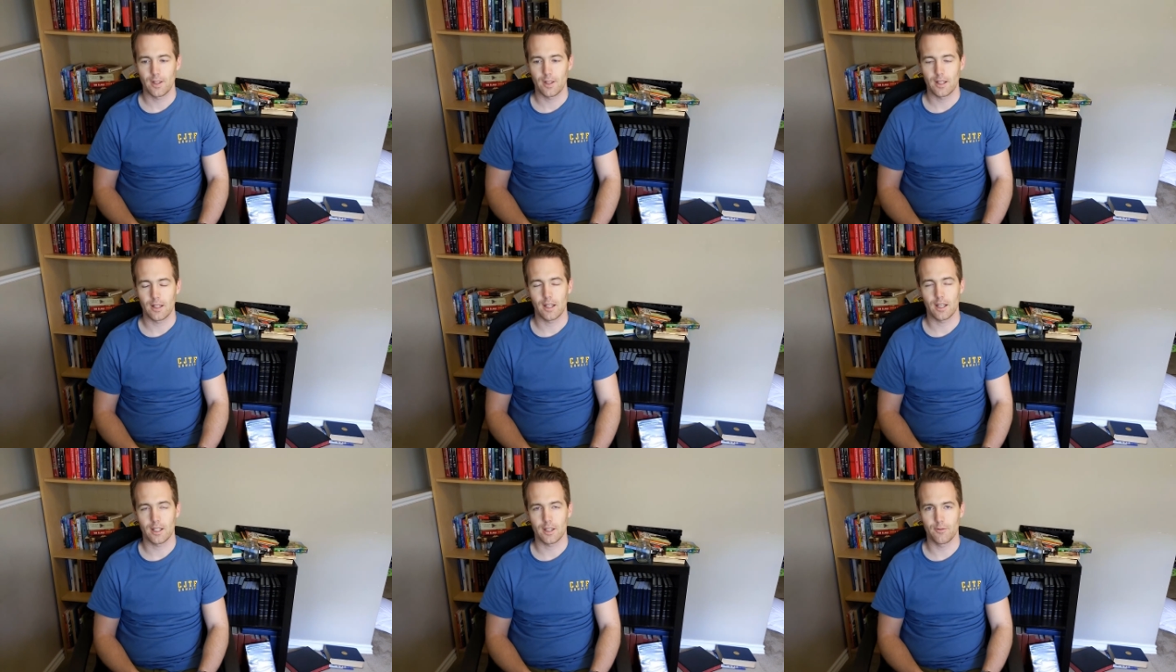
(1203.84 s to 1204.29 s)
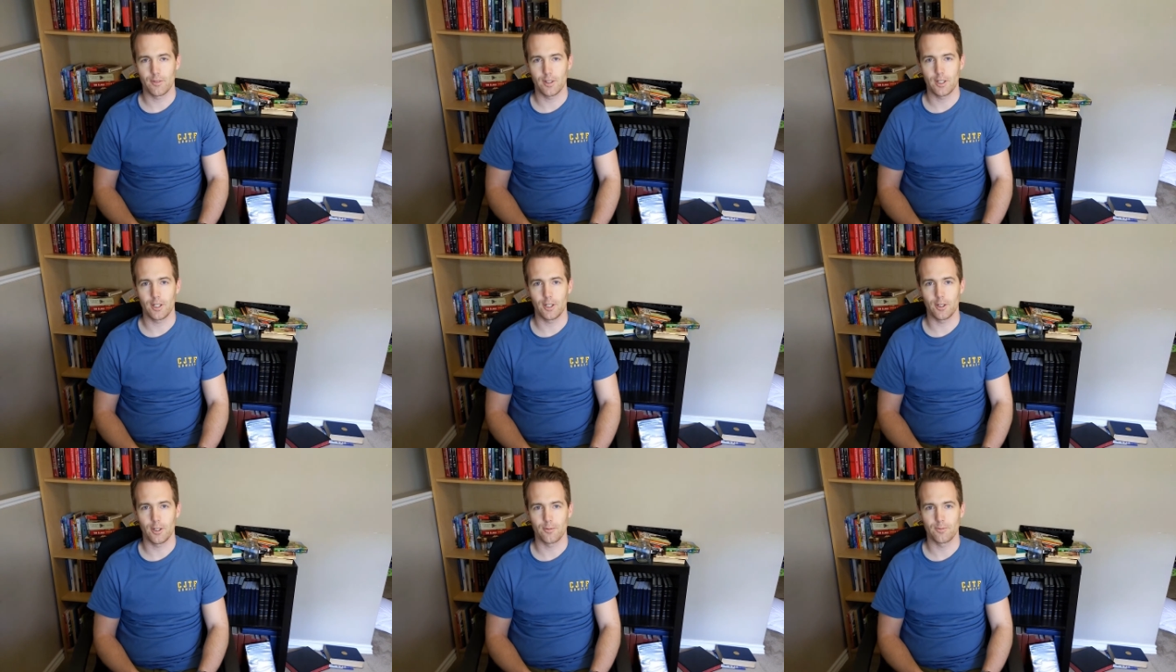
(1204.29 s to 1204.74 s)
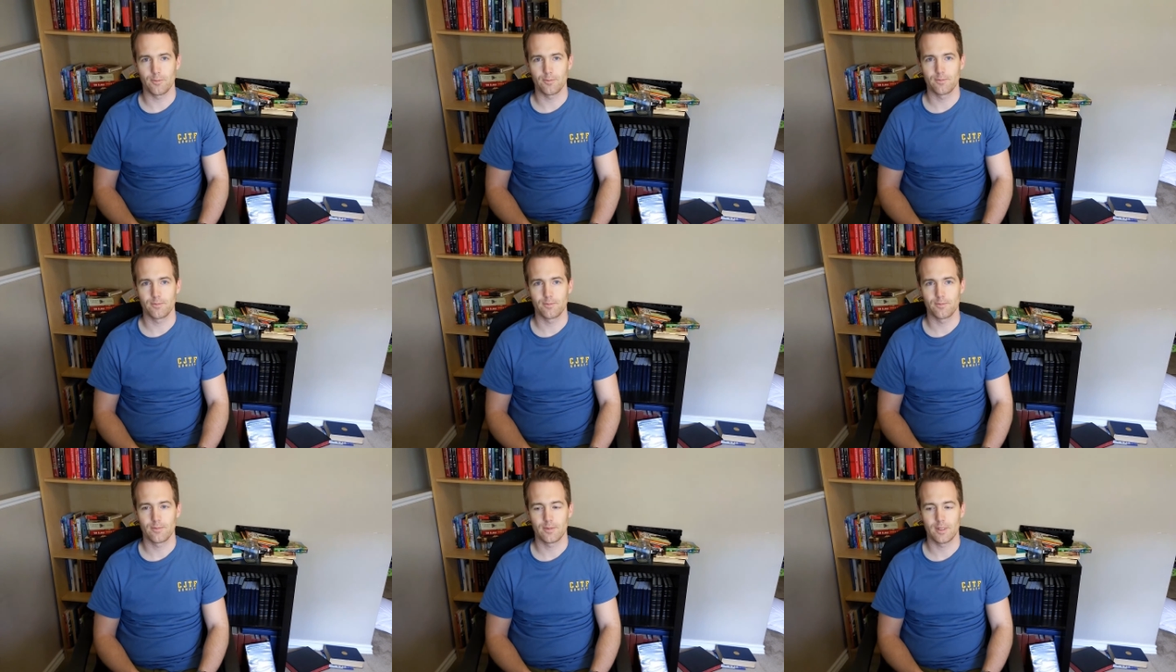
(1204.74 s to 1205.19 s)
like the video,
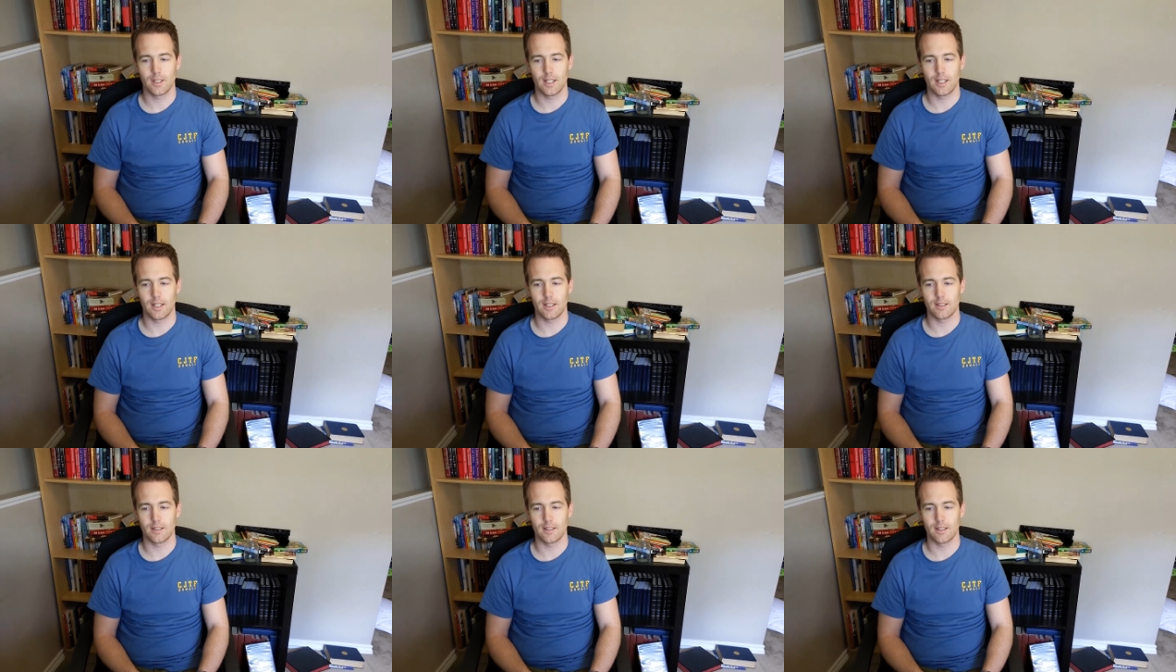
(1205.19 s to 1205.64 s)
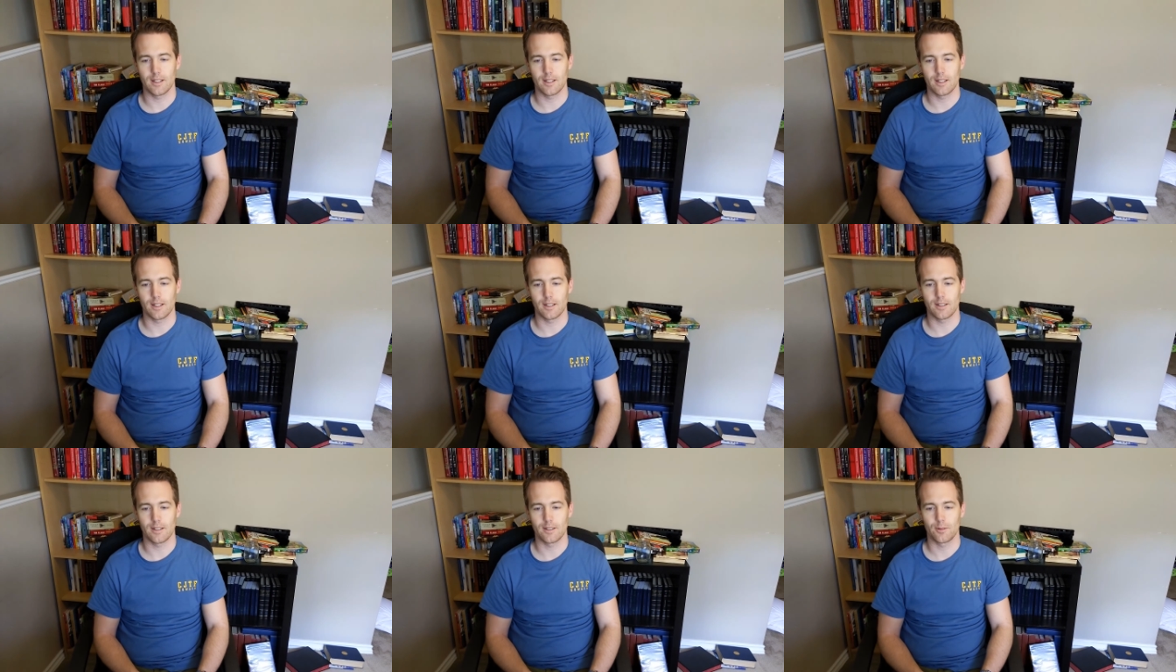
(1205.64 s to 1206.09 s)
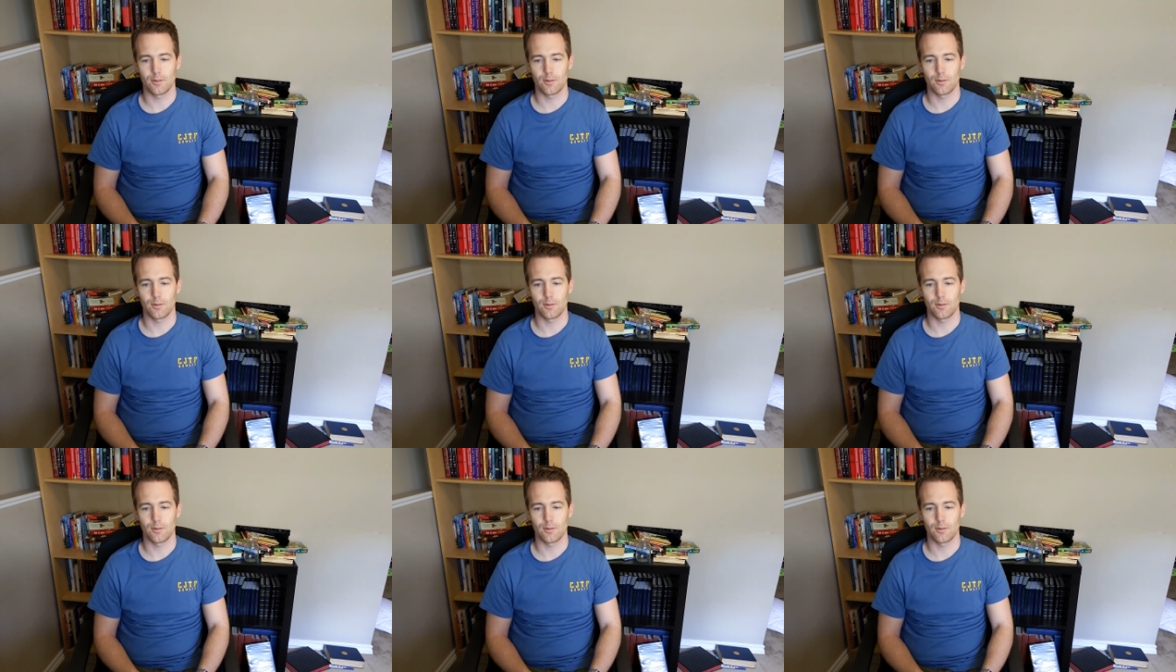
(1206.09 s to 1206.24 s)
and